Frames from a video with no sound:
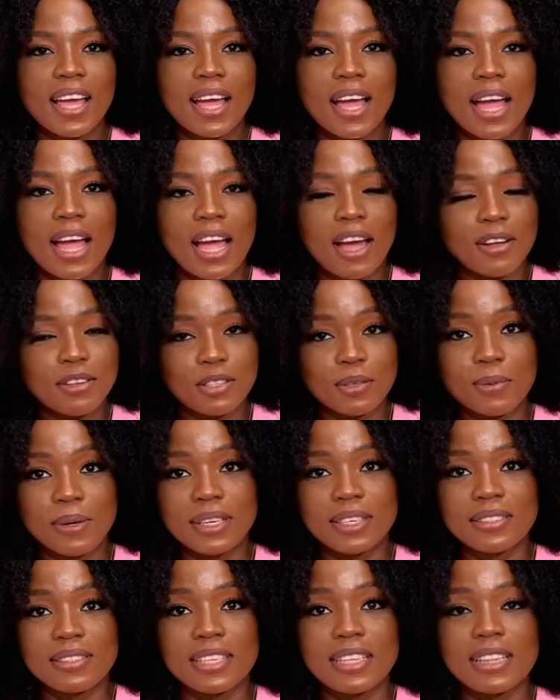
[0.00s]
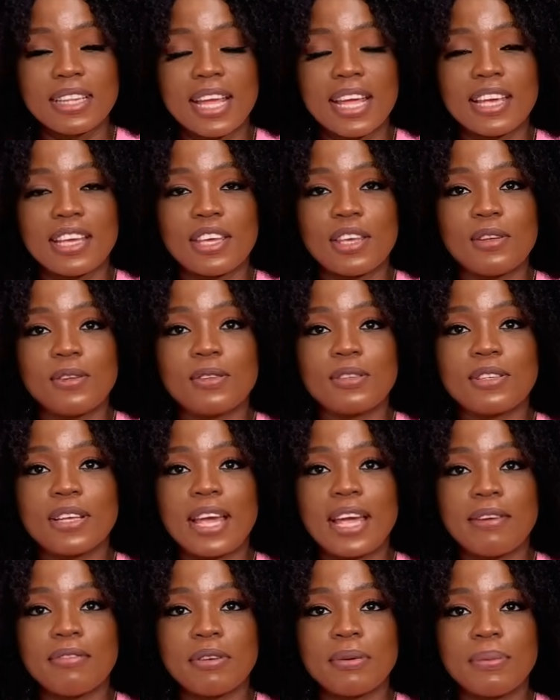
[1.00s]
I also want to say thank you to
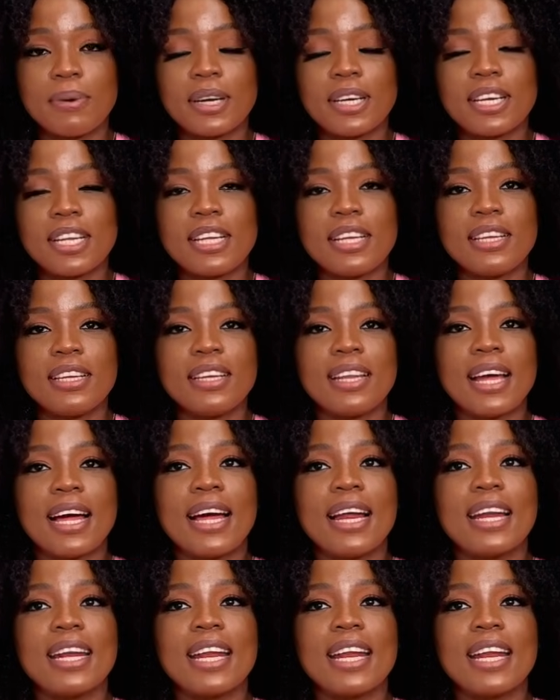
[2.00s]
everybody that